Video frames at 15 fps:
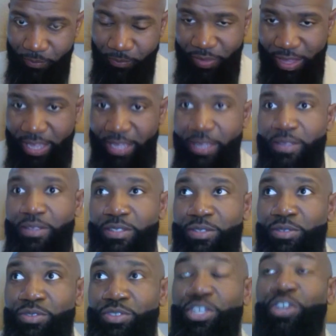they
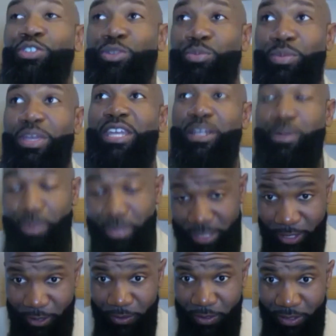social media
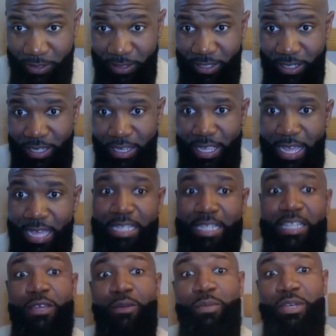persona and
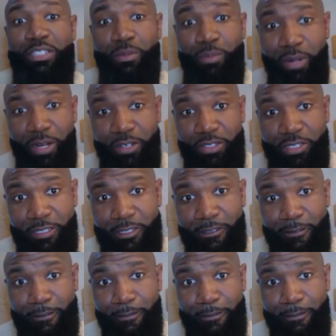then them as a person.